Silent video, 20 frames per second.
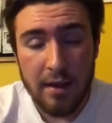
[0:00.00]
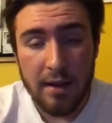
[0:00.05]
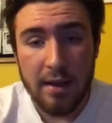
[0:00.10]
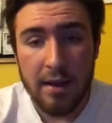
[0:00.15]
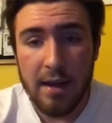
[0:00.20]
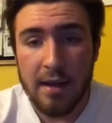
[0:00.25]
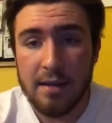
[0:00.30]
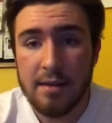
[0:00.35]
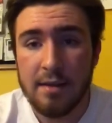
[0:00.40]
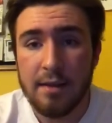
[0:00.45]

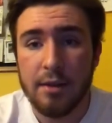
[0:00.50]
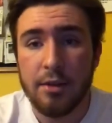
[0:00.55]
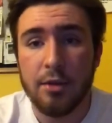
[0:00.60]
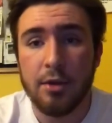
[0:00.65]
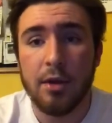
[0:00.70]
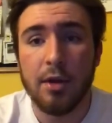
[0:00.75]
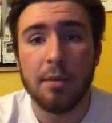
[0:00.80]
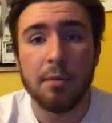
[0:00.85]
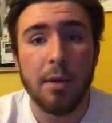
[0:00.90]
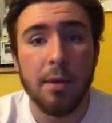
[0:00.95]
as I
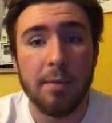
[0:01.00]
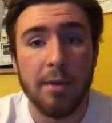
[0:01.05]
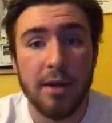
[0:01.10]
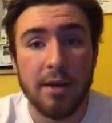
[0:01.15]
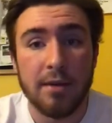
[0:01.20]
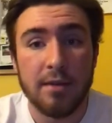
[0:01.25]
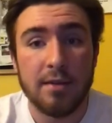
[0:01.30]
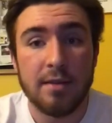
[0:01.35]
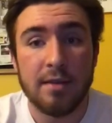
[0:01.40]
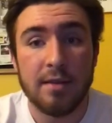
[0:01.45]
grew up, my
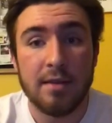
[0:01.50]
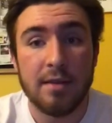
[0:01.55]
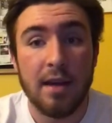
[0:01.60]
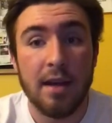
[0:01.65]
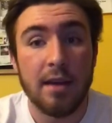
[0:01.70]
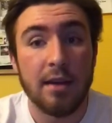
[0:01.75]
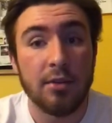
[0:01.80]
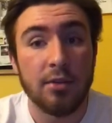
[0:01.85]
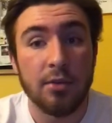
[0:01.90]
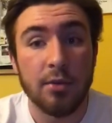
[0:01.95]
parents
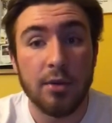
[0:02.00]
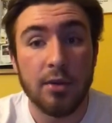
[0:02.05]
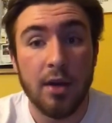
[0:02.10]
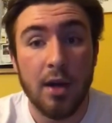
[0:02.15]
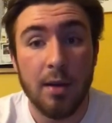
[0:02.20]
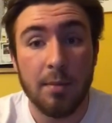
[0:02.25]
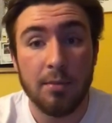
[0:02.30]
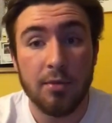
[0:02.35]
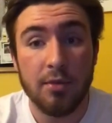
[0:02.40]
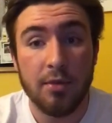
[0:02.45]
decided to
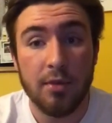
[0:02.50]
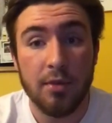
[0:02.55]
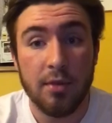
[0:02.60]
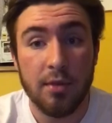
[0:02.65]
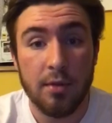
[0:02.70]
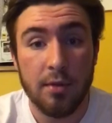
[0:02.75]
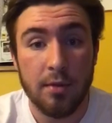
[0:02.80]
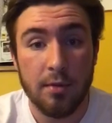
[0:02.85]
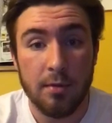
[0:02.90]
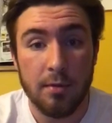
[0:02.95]
adopt
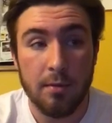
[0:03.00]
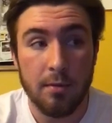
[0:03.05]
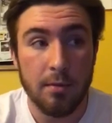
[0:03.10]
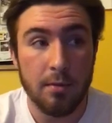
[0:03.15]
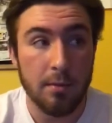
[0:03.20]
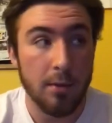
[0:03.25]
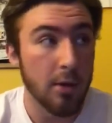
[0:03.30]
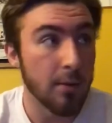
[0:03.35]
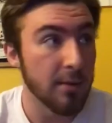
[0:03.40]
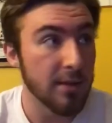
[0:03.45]

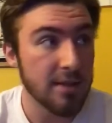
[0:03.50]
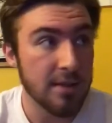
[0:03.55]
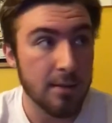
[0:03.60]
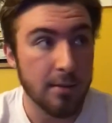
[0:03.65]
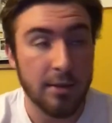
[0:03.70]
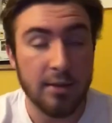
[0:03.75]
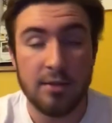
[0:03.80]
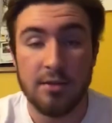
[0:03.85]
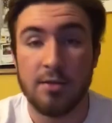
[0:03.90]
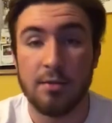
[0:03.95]
all my
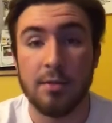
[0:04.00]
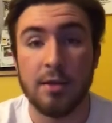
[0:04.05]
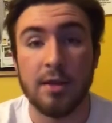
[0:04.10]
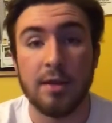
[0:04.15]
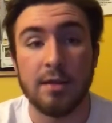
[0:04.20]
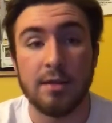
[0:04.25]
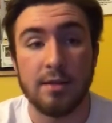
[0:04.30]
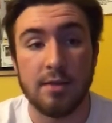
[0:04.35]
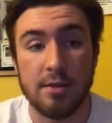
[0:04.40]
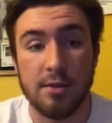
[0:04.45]
siblings, so my
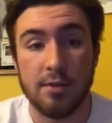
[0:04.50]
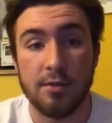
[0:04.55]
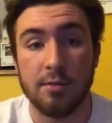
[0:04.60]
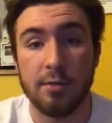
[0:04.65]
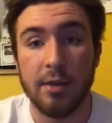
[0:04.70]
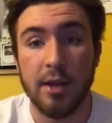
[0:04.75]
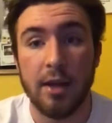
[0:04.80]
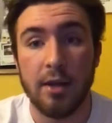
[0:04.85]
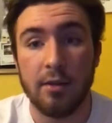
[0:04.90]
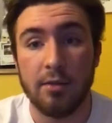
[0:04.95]
sister from
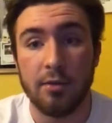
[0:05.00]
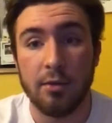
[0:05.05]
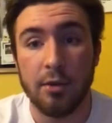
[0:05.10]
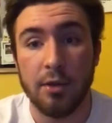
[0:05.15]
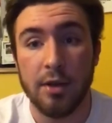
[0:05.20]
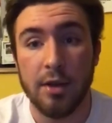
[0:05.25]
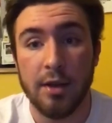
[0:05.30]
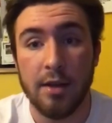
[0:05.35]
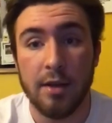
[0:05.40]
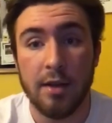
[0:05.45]

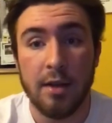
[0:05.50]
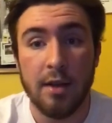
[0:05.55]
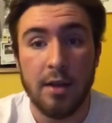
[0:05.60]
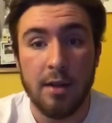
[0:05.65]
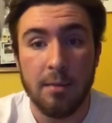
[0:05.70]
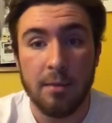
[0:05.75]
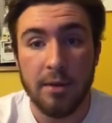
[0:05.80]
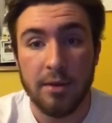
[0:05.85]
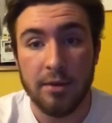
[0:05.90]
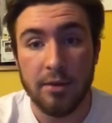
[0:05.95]
California,
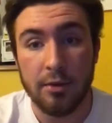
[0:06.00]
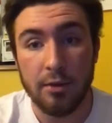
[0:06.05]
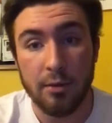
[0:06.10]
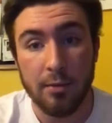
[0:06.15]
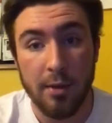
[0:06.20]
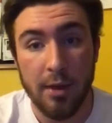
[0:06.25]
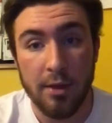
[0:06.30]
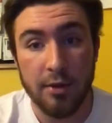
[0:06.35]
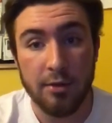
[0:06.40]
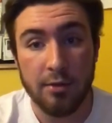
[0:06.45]
my two little
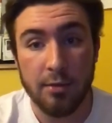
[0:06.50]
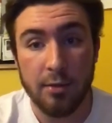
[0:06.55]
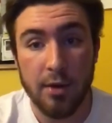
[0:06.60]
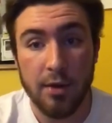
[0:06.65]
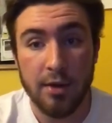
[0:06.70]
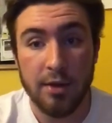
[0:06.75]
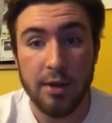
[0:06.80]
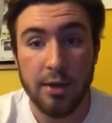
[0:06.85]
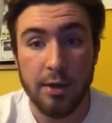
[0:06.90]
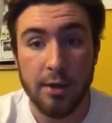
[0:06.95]
brothers from
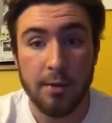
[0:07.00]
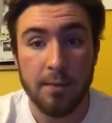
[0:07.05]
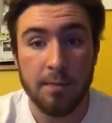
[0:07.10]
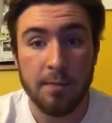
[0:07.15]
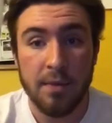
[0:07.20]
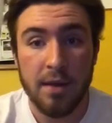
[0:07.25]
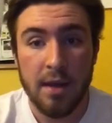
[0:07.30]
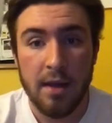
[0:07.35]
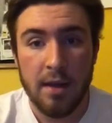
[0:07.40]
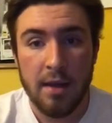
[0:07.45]
around here,
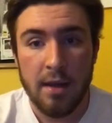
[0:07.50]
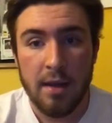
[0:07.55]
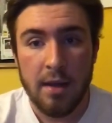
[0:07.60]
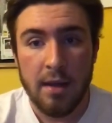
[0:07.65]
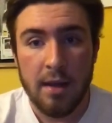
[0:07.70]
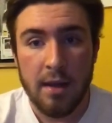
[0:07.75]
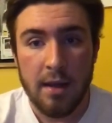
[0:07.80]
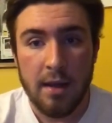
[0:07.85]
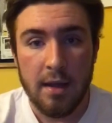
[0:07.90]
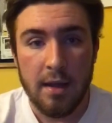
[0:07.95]

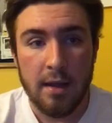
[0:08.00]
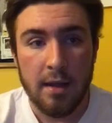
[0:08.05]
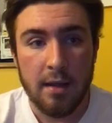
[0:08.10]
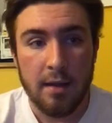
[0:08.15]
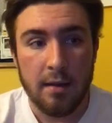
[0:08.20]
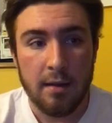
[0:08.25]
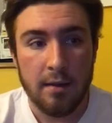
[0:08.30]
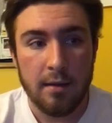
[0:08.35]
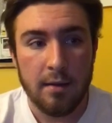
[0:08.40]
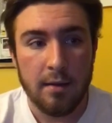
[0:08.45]

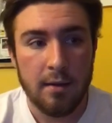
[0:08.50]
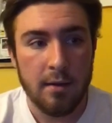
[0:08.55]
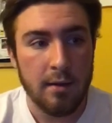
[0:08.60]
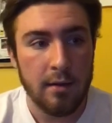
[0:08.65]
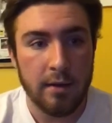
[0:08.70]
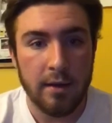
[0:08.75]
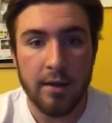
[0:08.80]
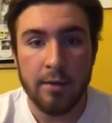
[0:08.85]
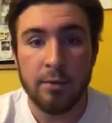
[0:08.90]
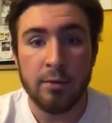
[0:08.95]
and
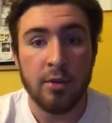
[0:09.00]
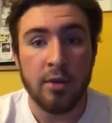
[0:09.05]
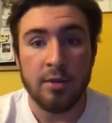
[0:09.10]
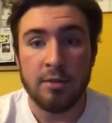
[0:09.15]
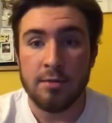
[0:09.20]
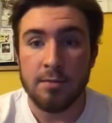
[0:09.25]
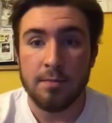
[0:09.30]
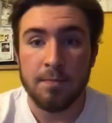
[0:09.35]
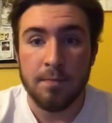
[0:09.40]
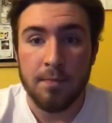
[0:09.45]
life was
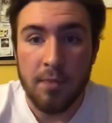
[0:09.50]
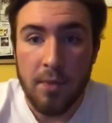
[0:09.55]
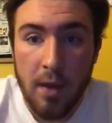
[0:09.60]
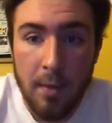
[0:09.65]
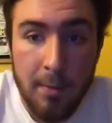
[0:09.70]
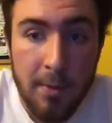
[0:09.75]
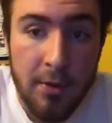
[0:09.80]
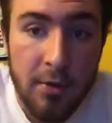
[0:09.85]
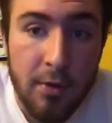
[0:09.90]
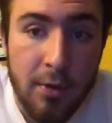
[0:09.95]
awesome. Up
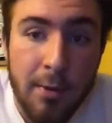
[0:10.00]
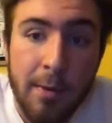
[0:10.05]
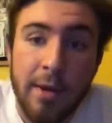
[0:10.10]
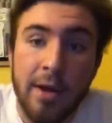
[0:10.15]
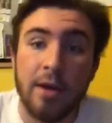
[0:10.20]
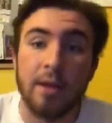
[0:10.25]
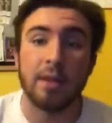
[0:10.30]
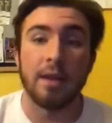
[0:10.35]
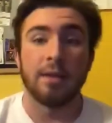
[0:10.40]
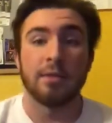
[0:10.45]
until about
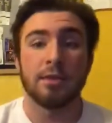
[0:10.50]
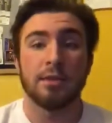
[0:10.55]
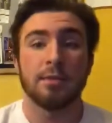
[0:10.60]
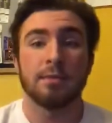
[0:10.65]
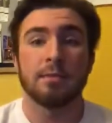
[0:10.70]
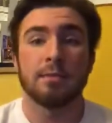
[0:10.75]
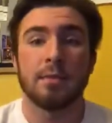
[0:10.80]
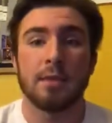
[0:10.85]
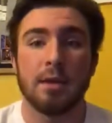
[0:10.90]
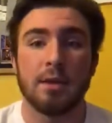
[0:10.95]
11,
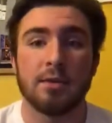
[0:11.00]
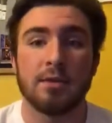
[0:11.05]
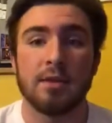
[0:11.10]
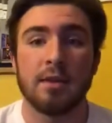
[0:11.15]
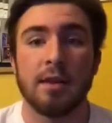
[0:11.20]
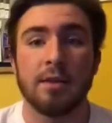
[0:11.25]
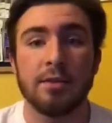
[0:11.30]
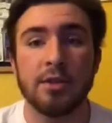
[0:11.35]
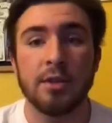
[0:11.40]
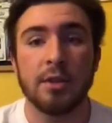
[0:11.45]
I was
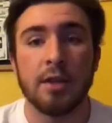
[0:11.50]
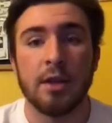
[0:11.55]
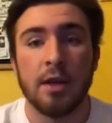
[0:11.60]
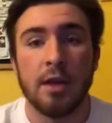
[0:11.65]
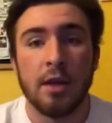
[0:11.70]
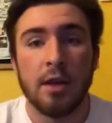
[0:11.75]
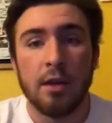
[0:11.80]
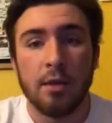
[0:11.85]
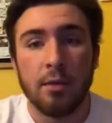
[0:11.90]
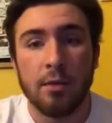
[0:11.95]
11,
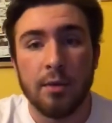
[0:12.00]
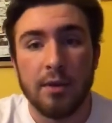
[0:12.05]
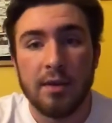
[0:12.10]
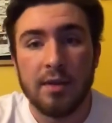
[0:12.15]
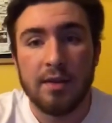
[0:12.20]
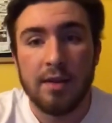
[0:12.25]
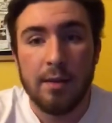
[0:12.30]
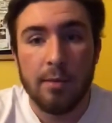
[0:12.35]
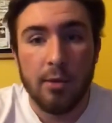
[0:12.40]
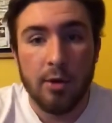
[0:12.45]
we went to
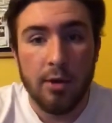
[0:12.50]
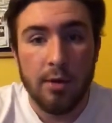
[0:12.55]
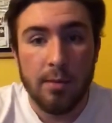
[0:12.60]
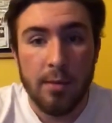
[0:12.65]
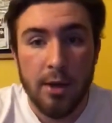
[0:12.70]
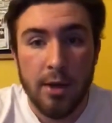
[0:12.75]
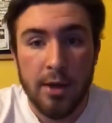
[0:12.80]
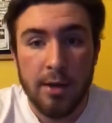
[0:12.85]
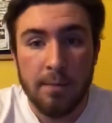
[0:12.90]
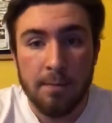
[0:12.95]
St. Margaret
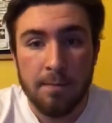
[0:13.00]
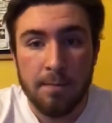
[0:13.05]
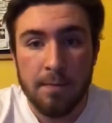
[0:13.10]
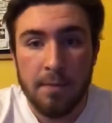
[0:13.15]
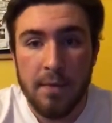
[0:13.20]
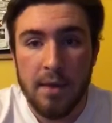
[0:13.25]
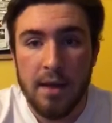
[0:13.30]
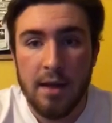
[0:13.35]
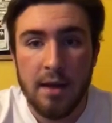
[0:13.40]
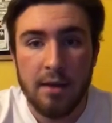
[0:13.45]
Mary,
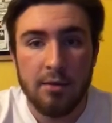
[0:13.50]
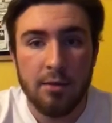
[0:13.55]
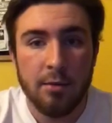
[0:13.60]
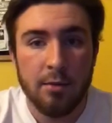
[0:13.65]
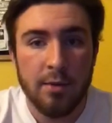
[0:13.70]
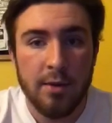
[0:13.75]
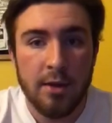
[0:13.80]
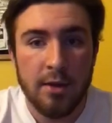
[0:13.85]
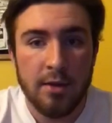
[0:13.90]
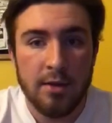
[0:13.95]
and if I'm to
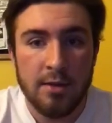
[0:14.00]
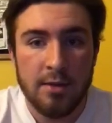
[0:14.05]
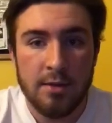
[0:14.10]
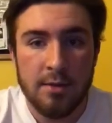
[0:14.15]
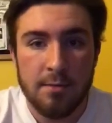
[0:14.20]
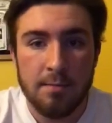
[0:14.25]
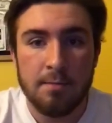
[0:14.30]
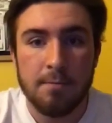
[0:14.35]
be honest,